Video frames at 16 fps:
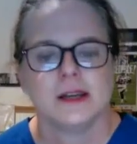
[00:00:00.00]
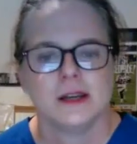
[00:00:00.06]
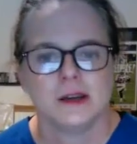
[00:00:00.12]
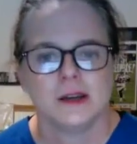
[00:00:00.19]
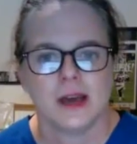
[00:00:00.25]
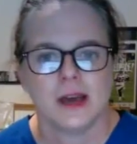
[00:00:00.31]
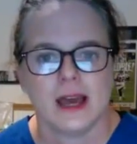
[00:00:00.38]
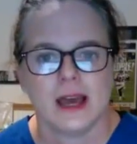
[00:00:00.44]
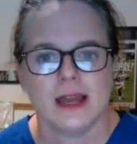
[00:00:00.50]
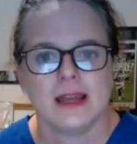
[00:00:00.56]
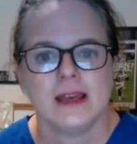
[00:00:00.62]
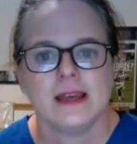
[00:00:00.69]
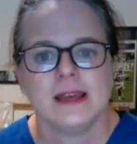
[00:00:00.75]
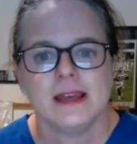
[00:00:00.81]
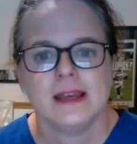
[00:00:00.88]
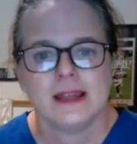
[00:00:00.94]
Okay,
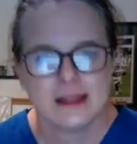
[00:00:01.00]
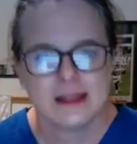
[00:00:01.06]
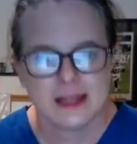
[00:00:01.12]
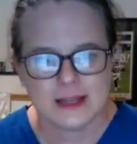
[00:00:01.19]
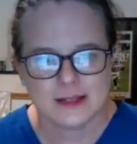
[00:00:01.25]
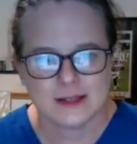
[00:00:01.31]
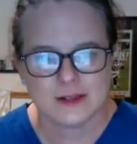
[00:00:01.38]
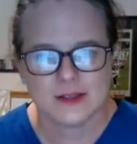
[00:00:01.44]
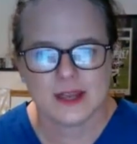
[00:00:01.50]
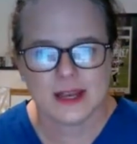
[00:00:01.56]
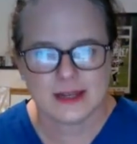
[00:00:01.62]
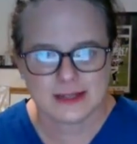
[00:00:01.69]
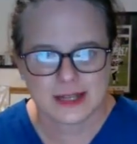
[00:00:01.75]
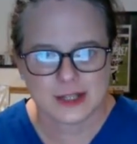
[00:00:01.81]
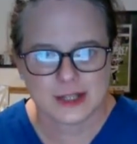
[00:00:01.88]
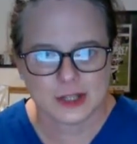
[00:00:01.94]
these are
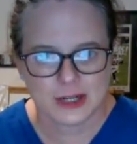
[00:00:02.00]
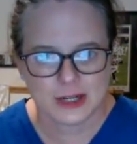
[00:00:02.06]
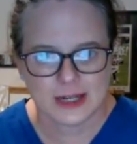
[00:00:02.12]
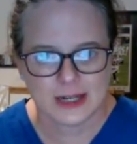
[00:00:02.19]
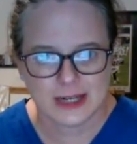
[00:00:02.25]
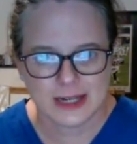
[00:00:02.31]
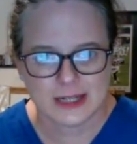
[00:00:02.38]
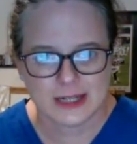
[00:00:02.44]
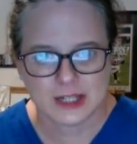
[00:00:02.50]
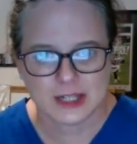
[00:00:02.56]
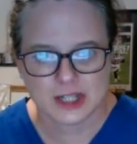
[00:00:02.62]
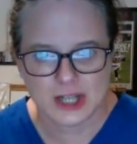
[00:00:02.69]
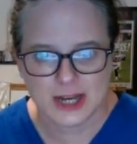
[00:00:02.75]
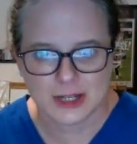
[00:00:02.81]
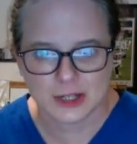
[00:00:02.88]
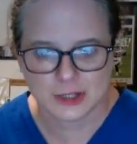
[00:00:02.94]
things that you're going to need to
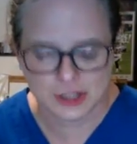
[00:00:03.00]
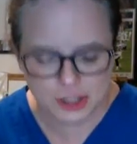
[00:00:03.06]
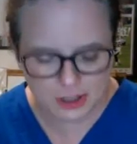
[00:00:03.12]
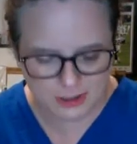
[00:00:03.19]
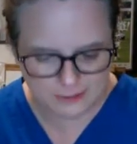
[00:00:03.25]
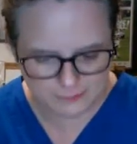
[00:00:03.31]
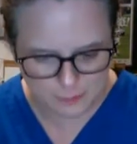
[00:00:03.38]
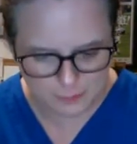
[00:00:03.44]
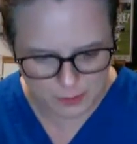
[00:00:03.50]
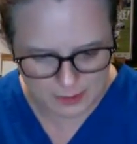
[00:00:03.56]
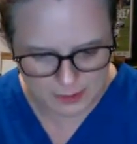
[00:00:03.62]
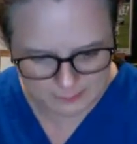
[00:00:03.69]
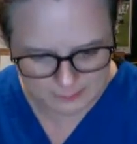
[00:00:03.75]
check your chart for.